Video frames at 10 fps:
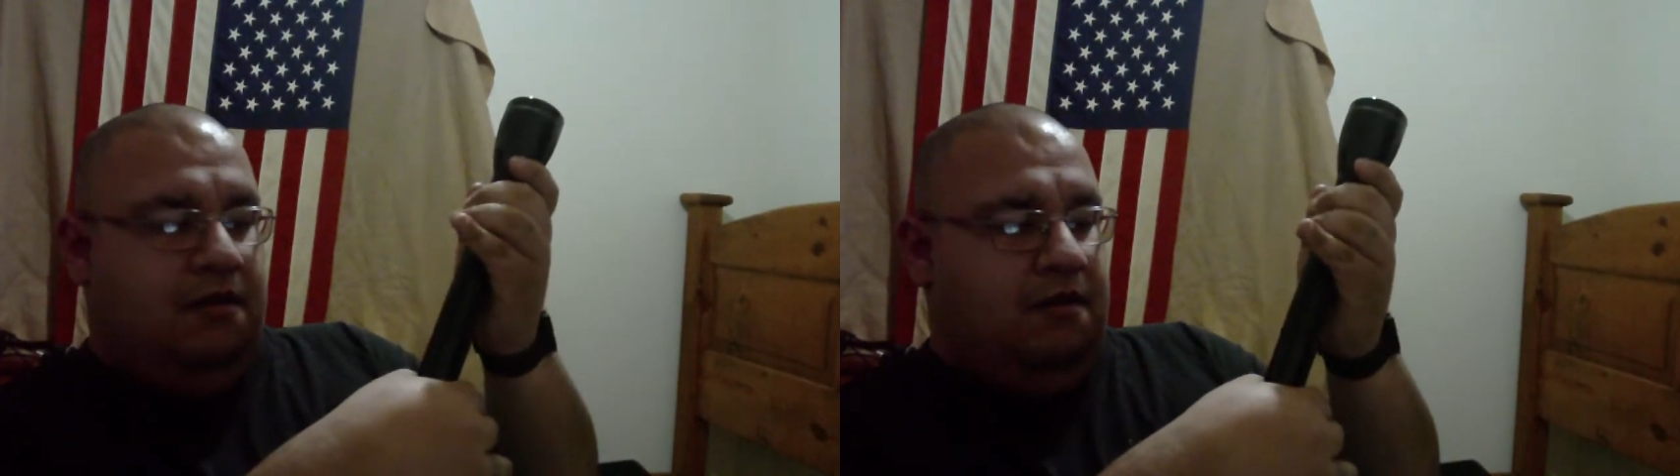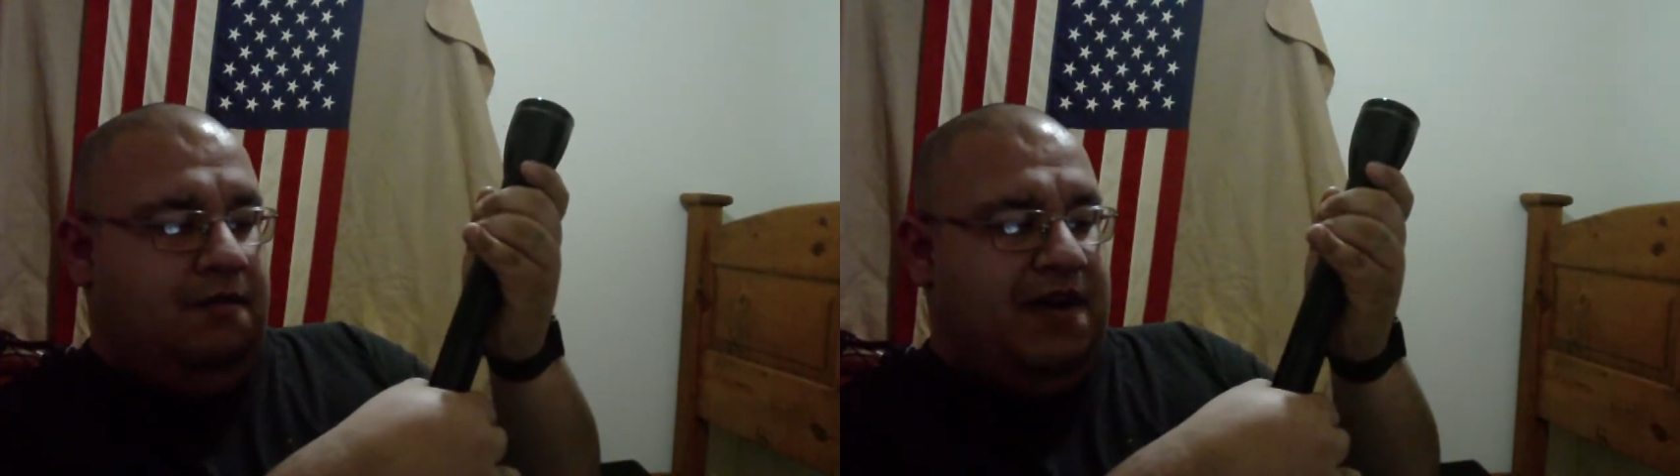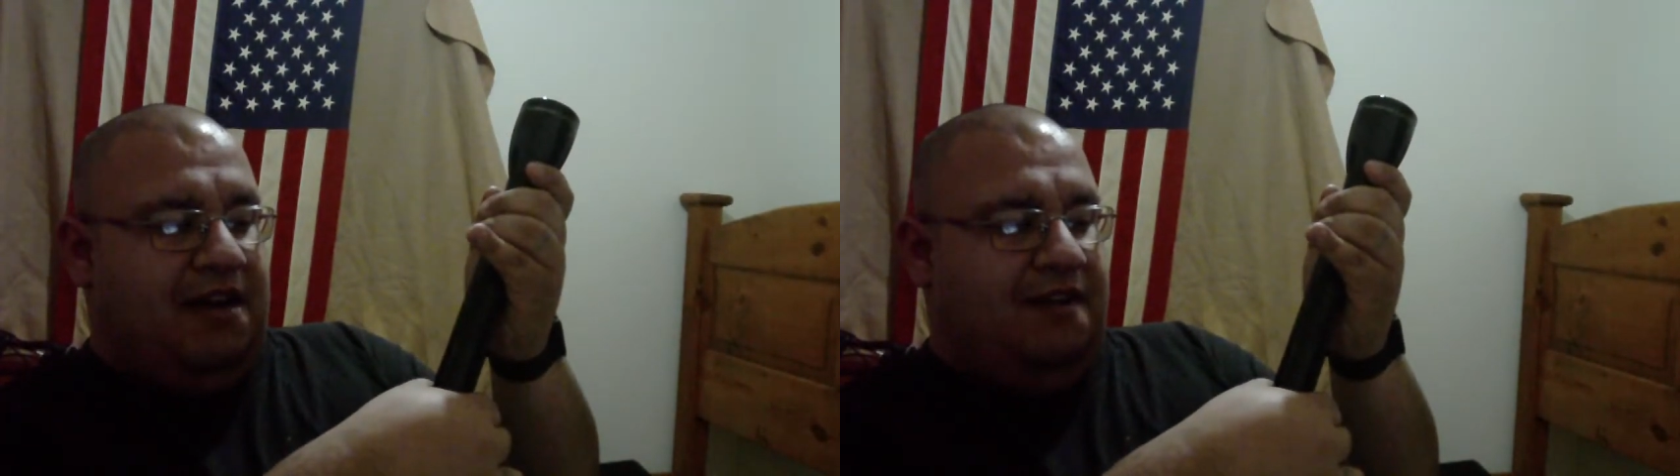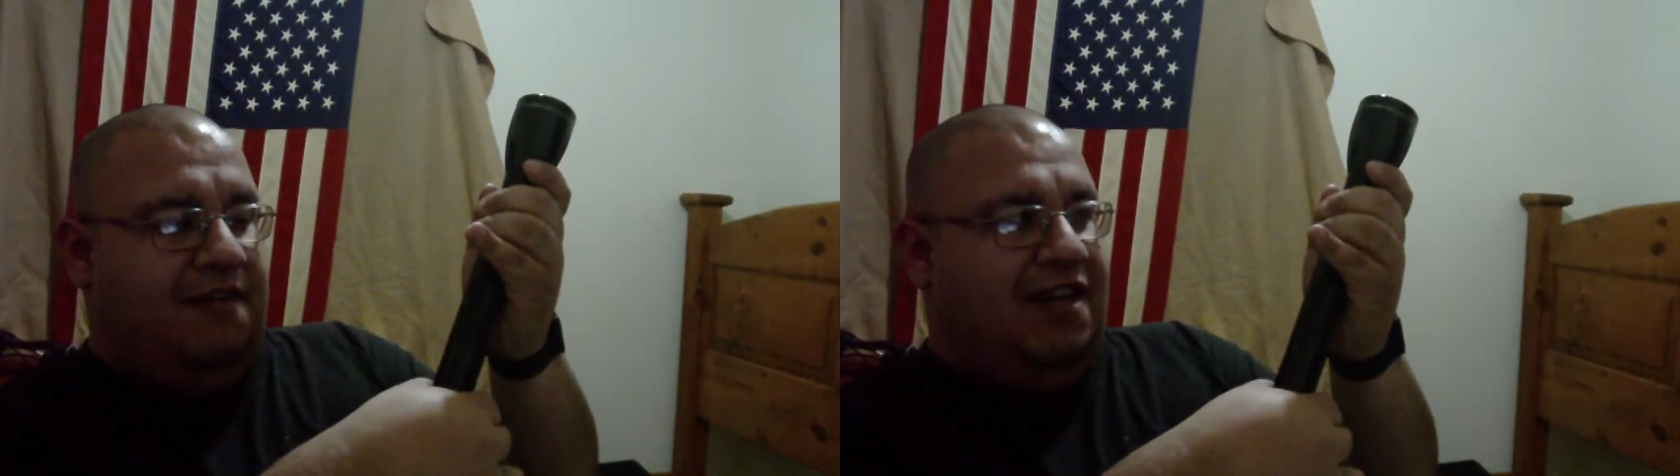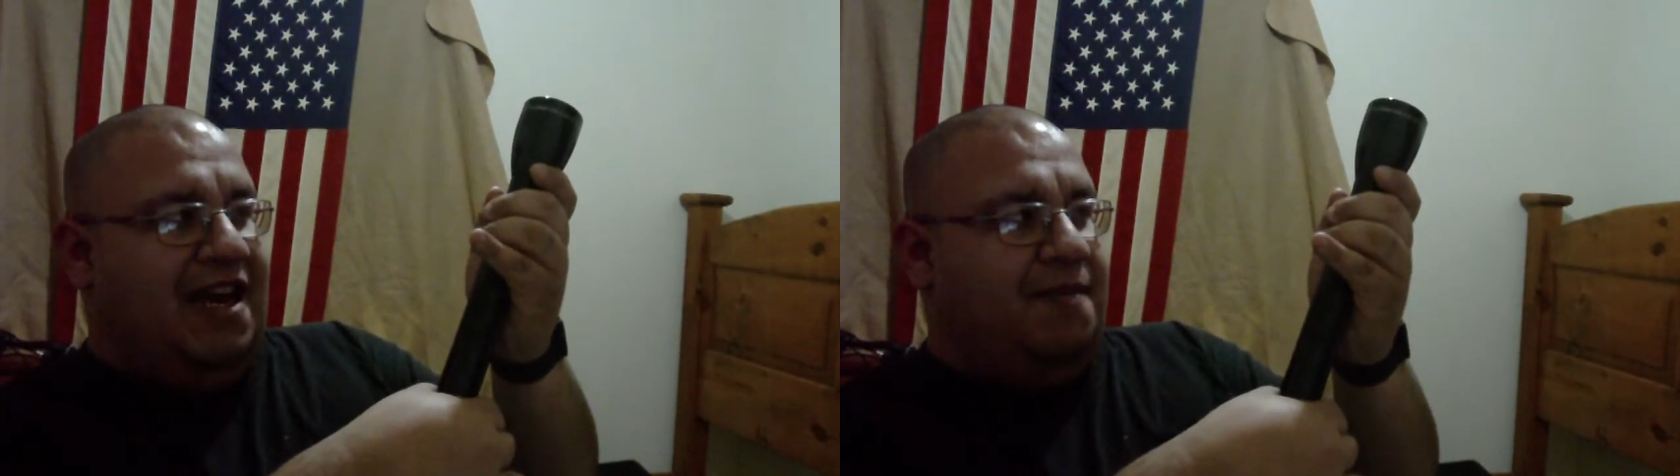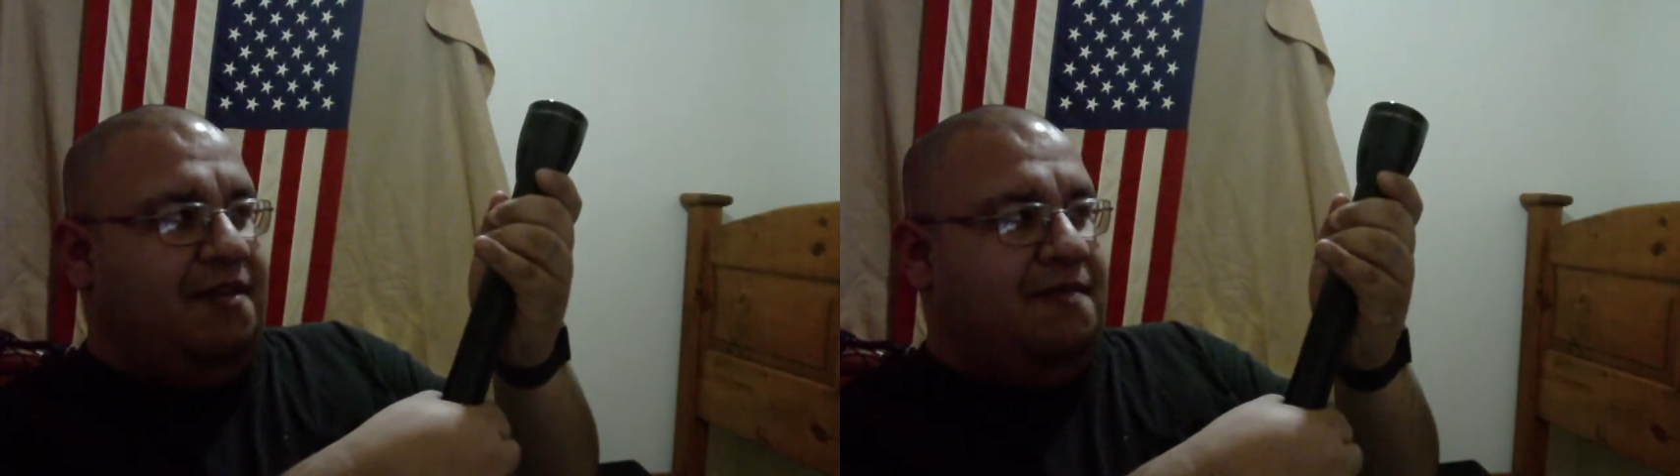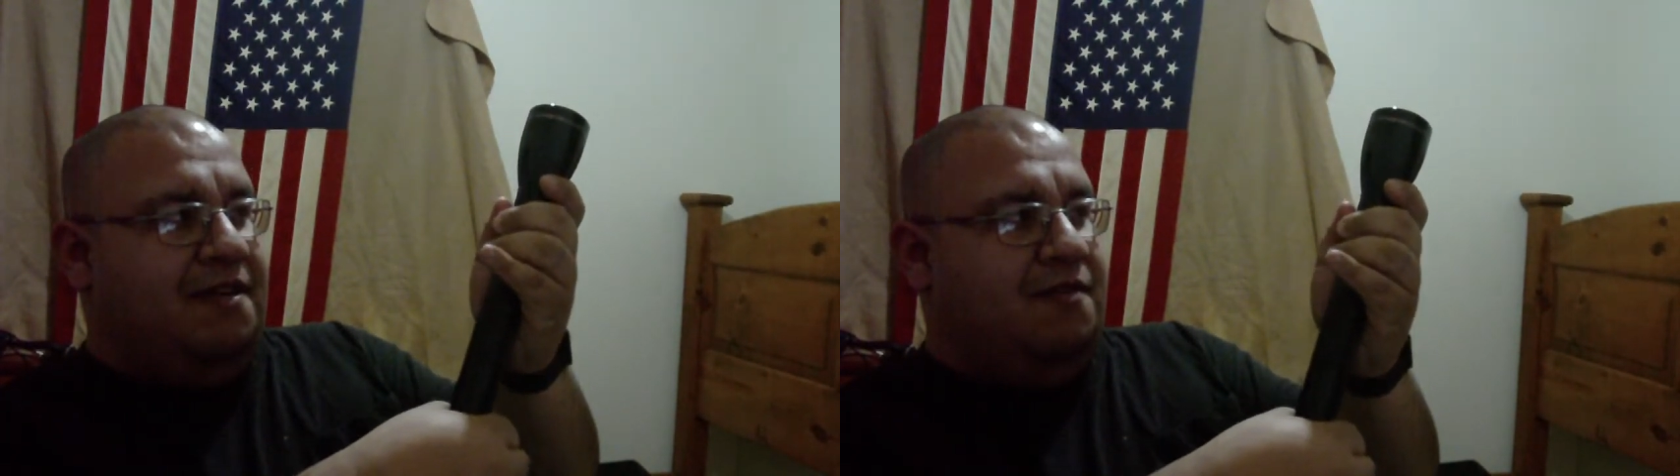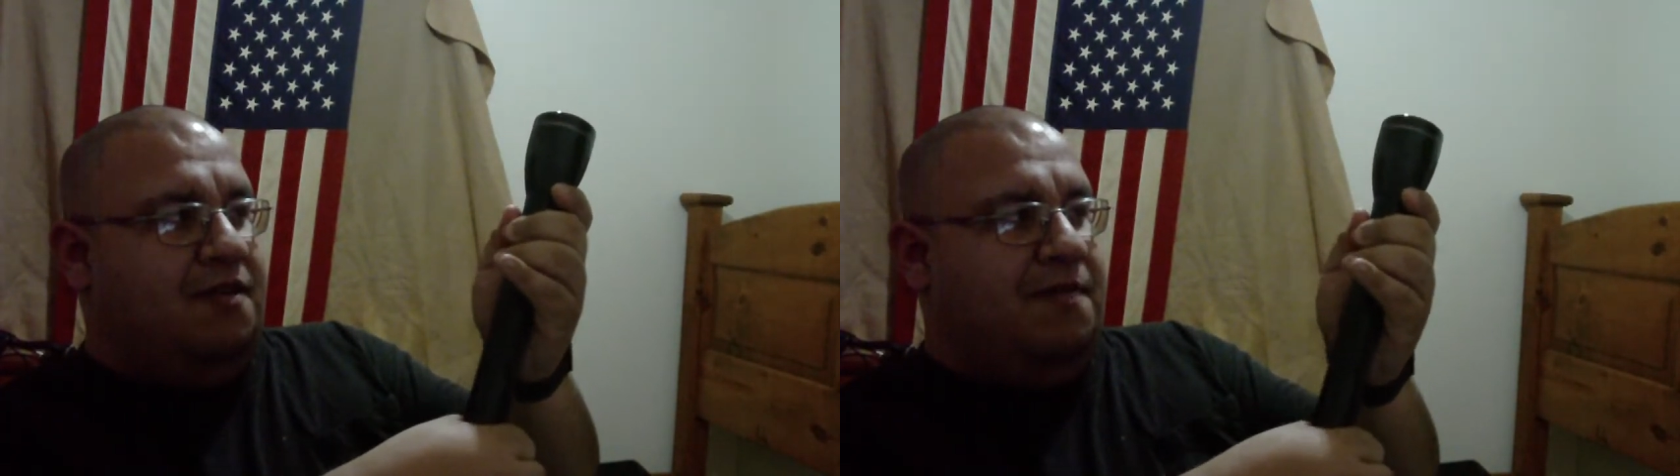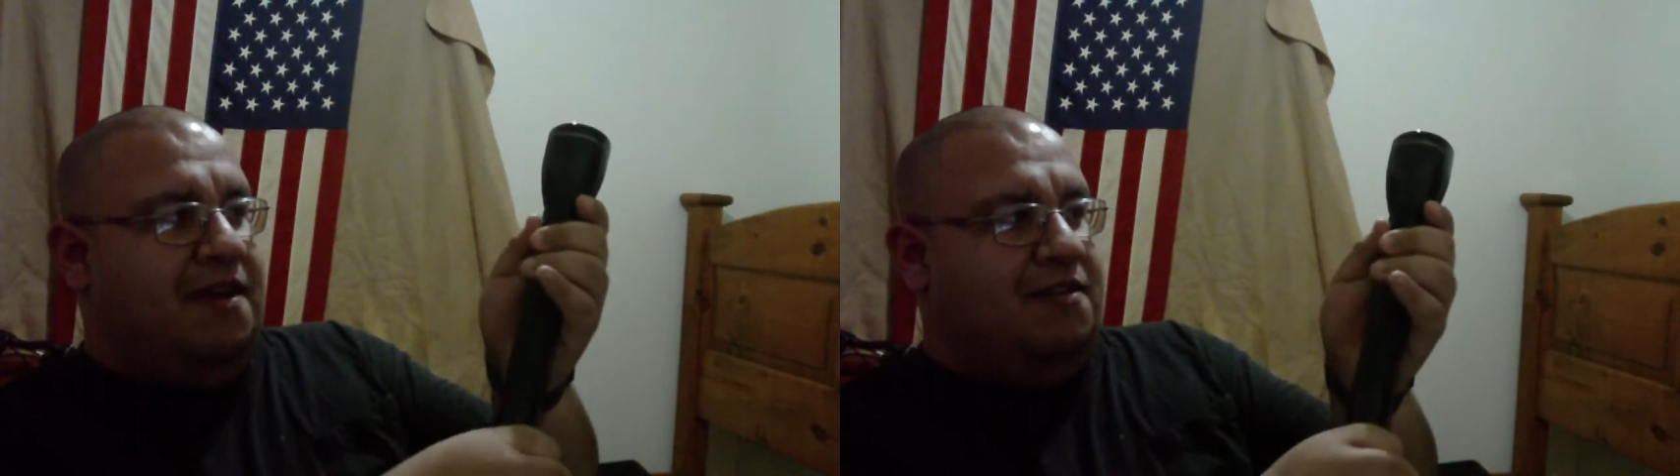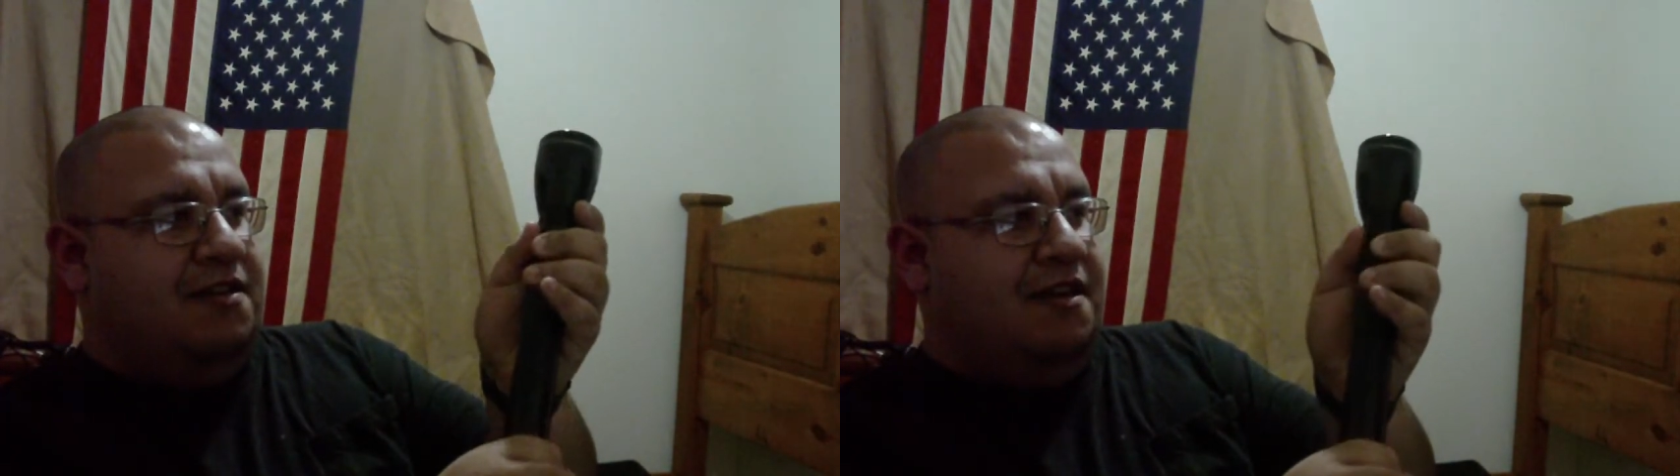you back off the cap a little bit to where the
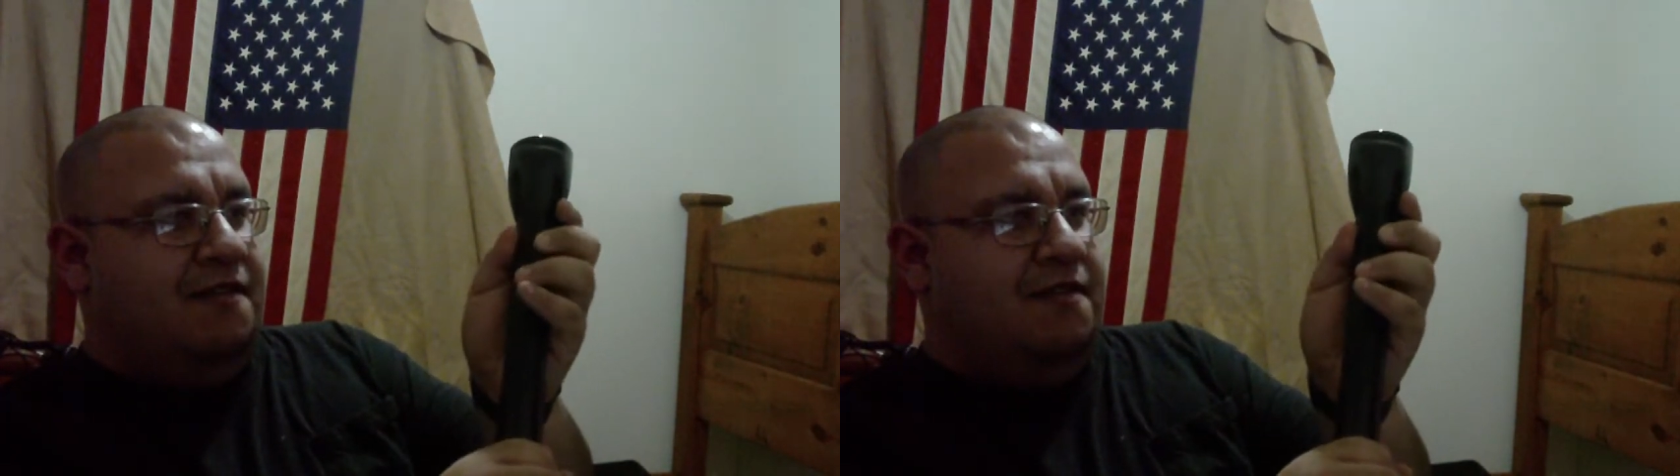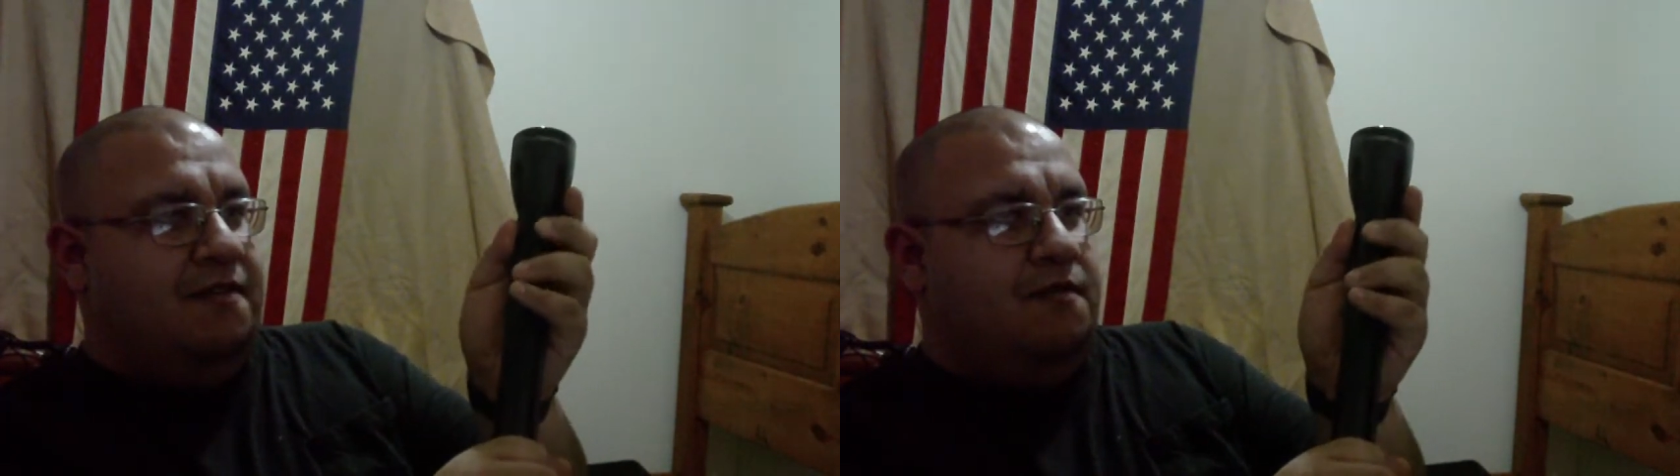power's off,